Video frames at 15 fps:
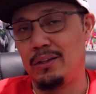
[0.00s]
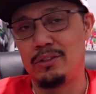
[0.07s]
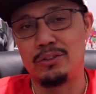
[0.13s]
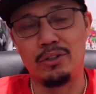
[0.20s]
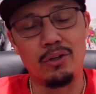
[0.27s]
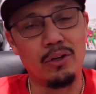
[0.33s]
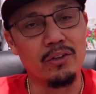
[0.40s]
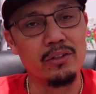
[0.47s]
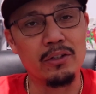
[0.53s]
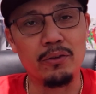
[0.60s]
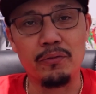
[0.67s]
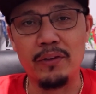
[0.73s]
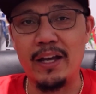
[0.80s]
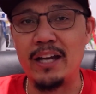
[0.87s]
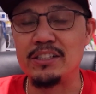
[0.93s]
Sure, he's a
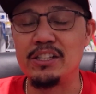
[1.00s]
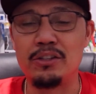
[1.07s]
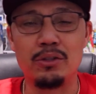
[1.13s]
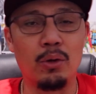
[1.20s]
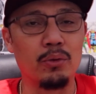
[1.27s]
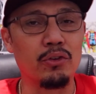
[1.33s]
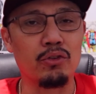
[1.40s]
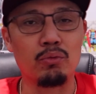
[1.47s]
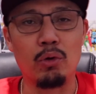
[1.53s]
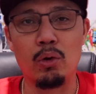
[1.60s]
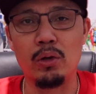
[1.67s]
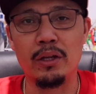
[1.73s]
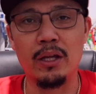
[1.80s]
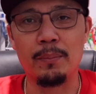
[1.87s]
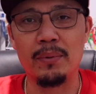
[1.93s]
little flashy, throws his
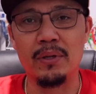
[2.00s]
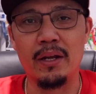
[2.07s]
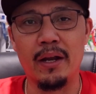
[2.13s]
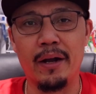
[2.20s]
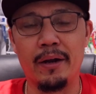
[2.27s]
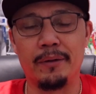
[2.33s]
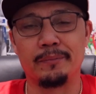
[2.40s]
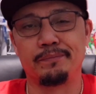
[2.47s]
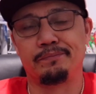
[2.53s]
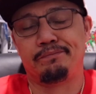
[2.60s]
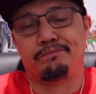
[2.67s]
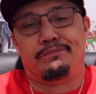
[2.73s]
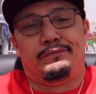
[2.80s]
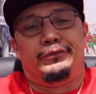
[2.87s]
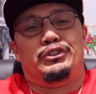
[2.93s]
rollie up in the air.
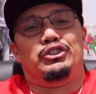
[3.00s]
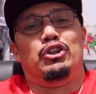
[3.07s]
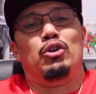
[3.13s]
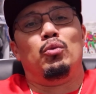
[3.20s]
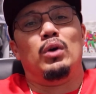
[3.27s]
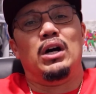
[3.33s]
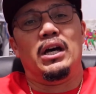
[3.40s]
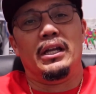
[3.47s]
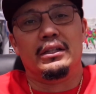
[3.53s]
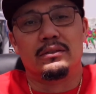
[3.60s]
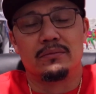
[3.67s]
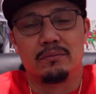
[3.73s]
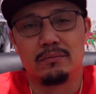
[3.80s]
So what?